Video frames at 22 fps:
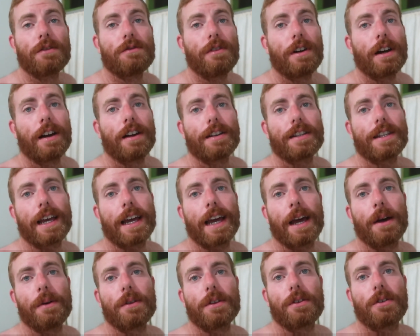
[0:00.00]
really nice to
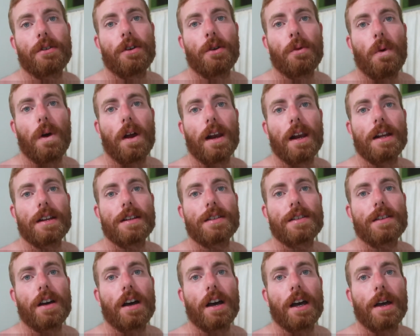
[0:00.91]
hang out with the crew one
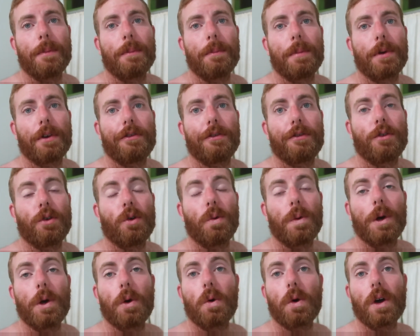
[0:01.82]
last time before
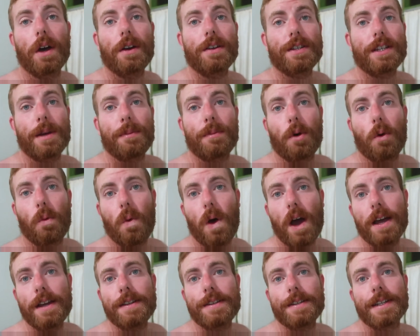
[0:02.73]
we all go separate
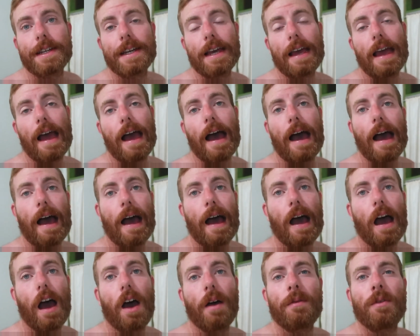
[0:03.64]
ways.
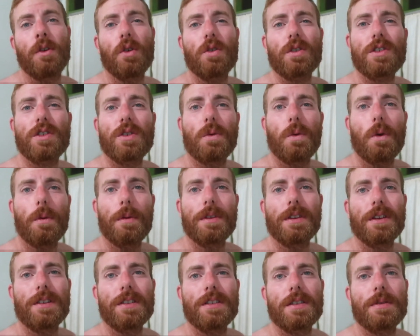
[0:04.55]
I'm not sure what we're
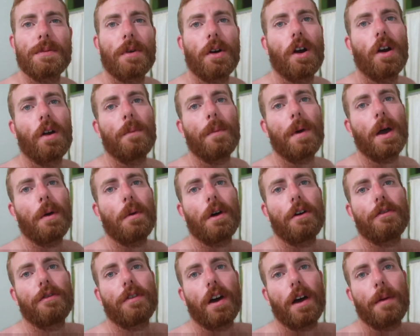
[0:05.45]
doing tomorrow. May
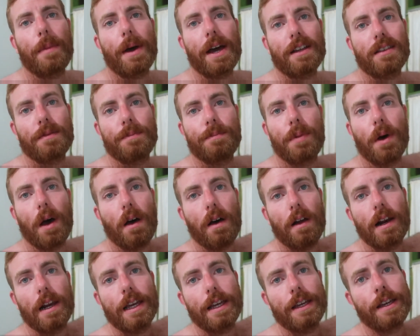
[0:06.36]
well fly back to
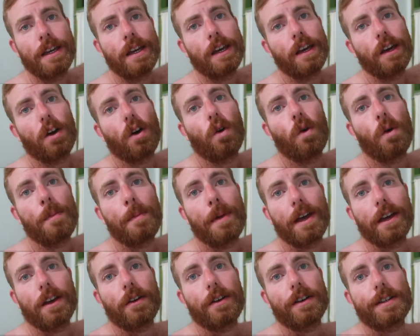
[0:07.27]
Bali or we
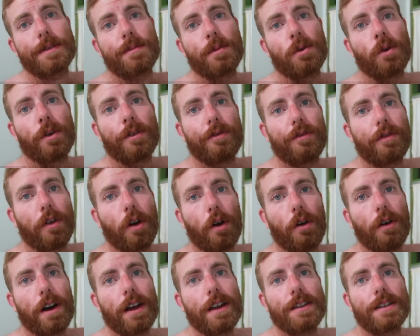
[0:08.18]
may go exploring
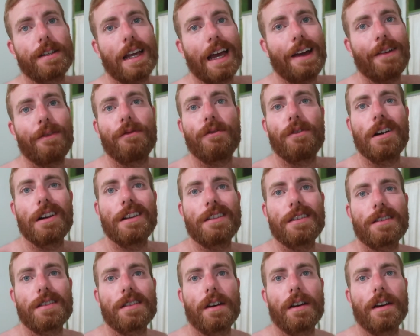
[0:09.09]
Flores, haven't really
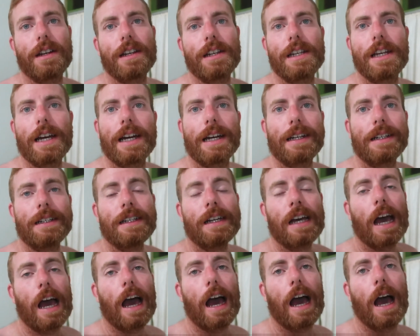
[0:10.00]
decided yet.
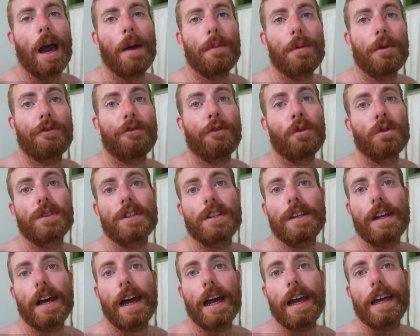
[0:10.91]
But for
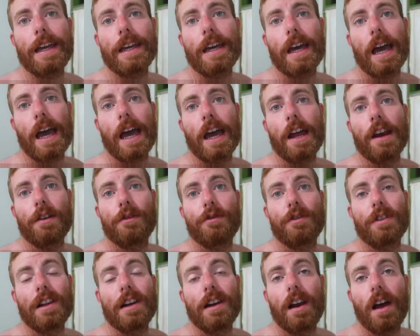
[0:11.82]
today and
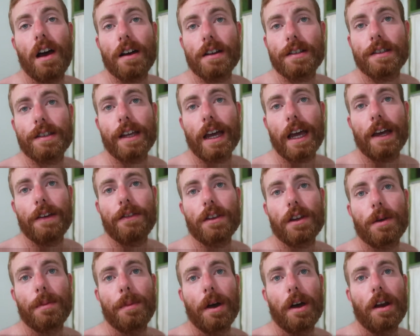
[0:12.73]
for the last day of
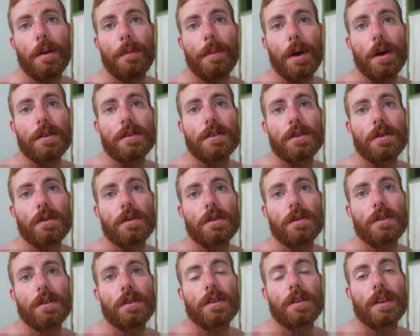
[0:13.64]
the Komodo boat
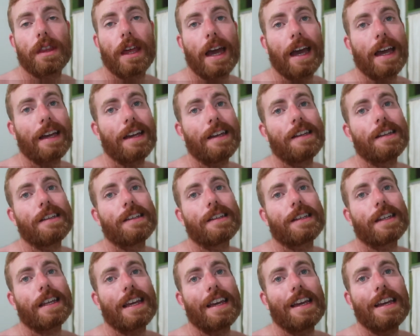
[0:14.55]
tour, that
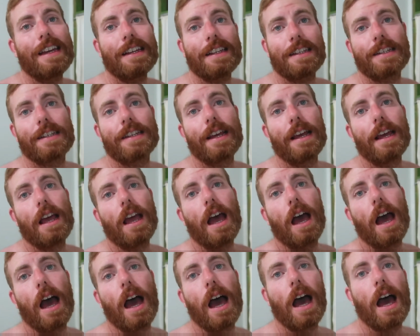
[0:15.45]
is it.
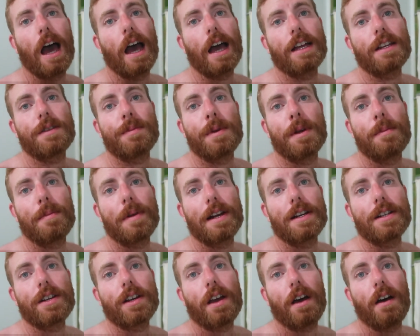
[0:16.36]
It's been a
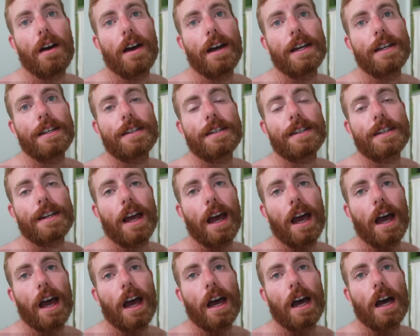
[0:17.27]
pleasure, guys.
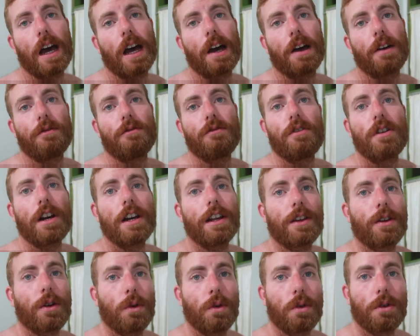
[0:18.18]

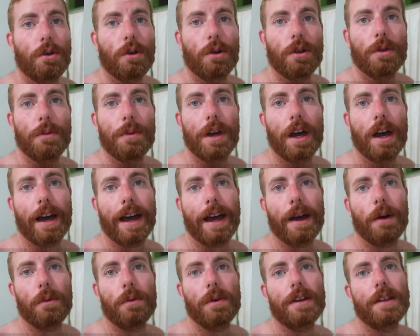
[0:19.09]
Really cool crew that we hung
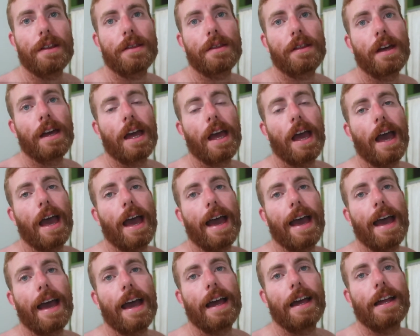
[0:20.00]
out with,
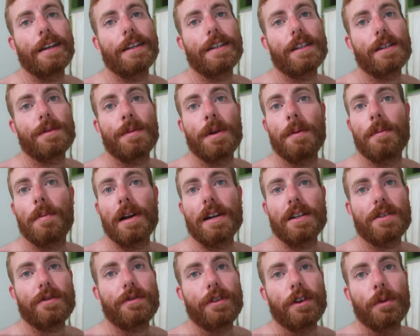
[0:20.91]
and it's been a
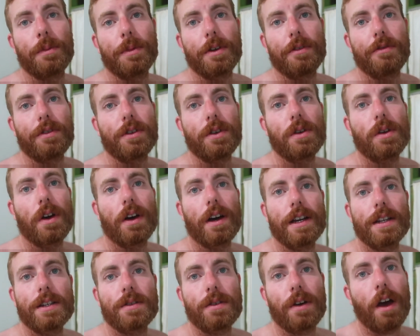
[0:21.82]
pleasure filming it for you
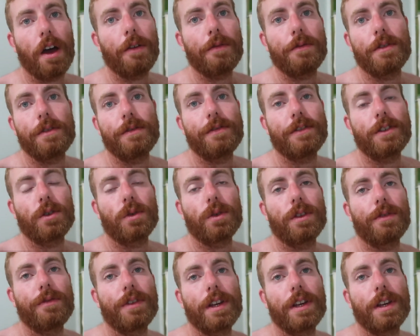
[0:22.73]
guys, so I hope you've enjoyed the